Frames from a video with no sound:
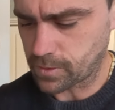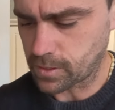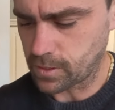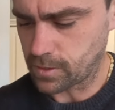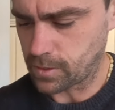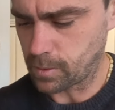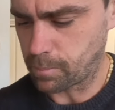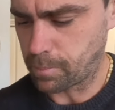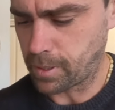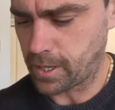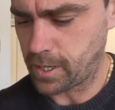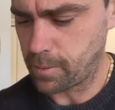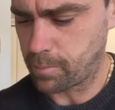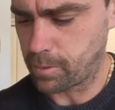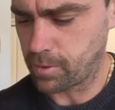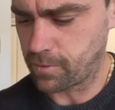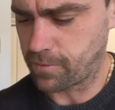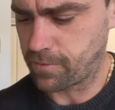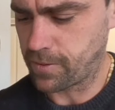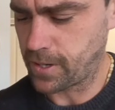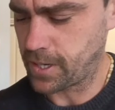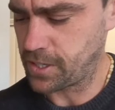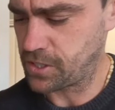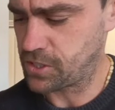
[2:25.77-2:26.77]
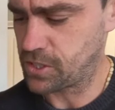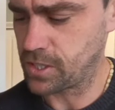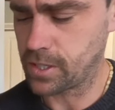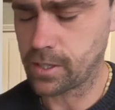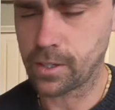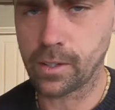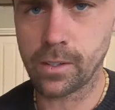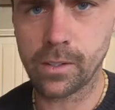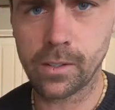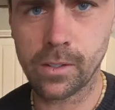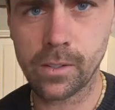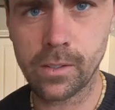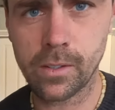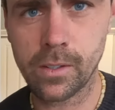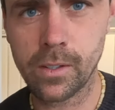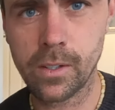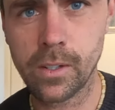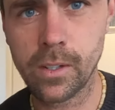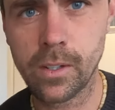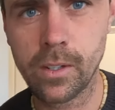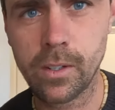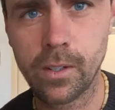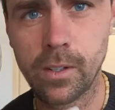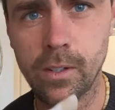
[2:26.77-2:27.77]
the paper facing
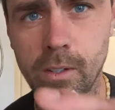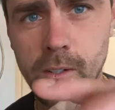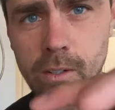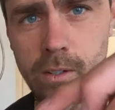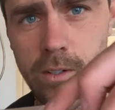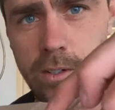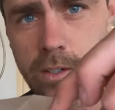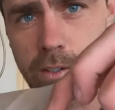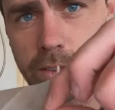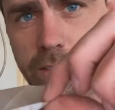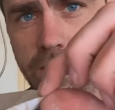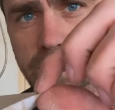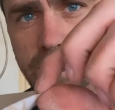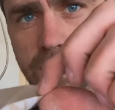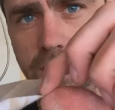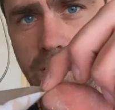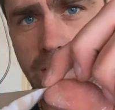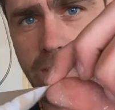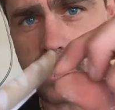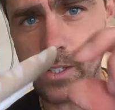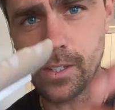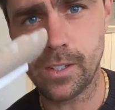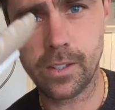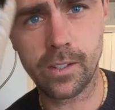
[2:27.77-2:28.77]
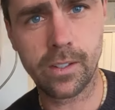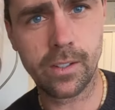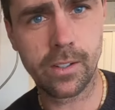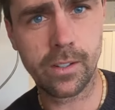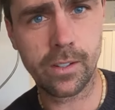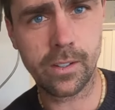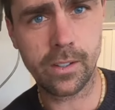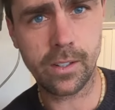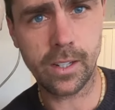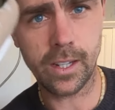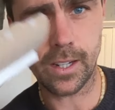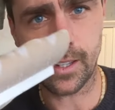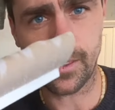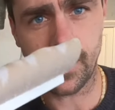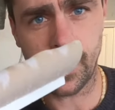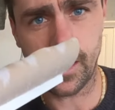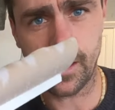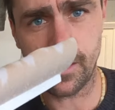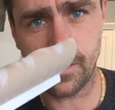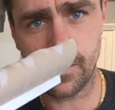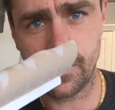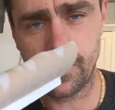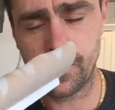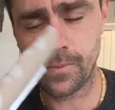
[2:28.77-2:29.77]
on the sides like
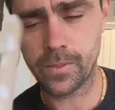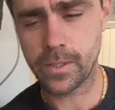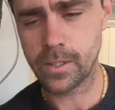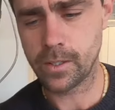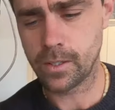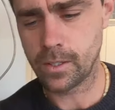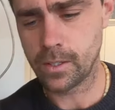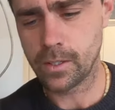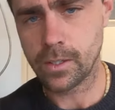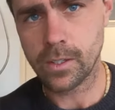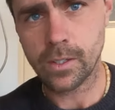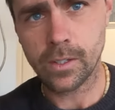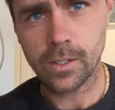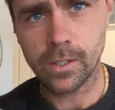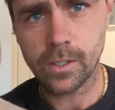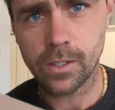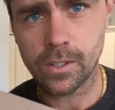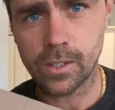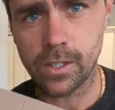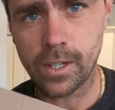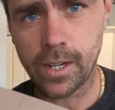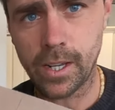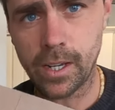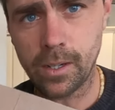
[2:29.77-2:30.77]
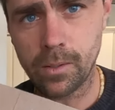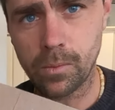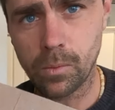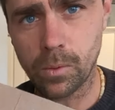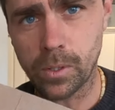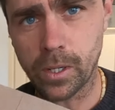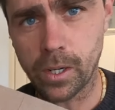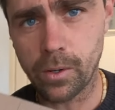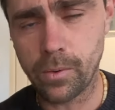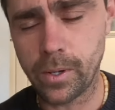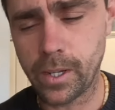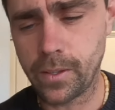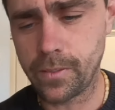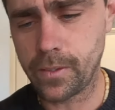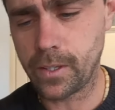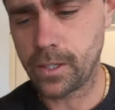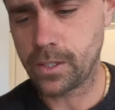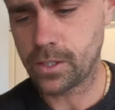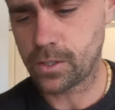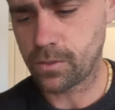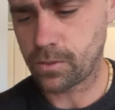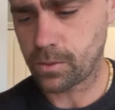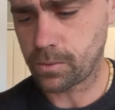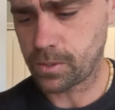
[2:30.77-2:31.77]
that. So now we'll go around the
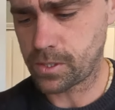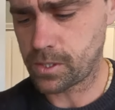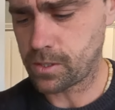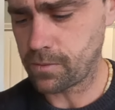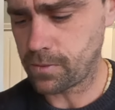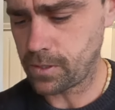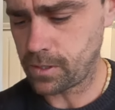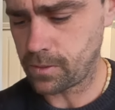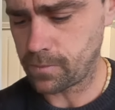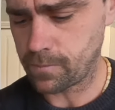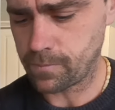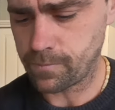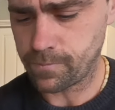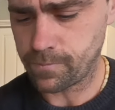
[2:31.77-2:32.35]
edge of the rest of it.